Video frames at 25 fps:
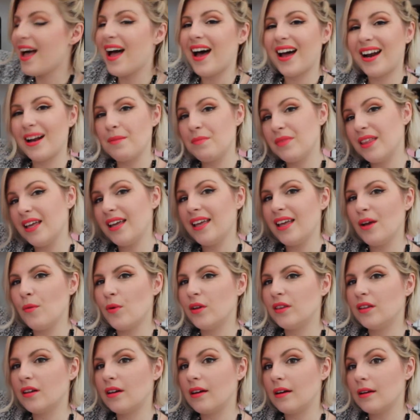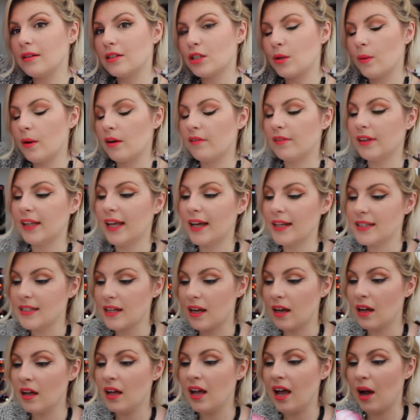And I'm thinking when the girls come over
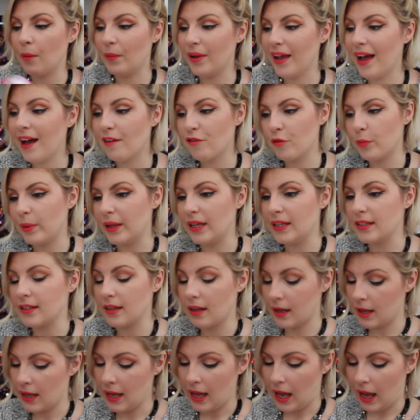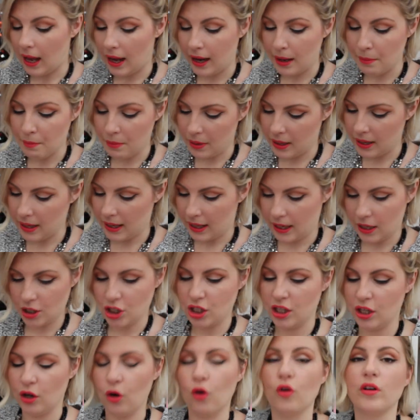later and we have a pizza, I might
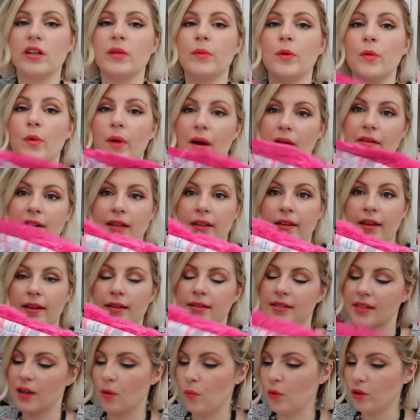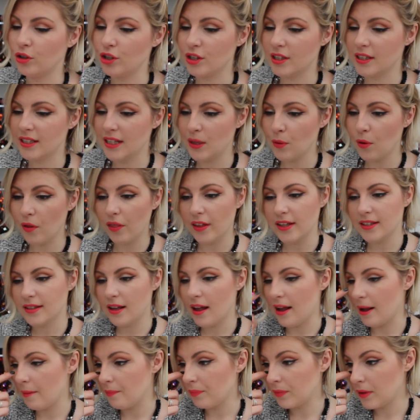actually already be wearing this and we'll just see what they
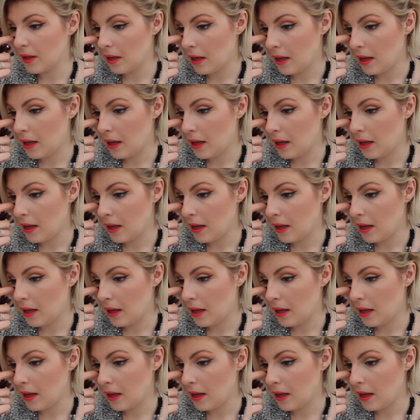say.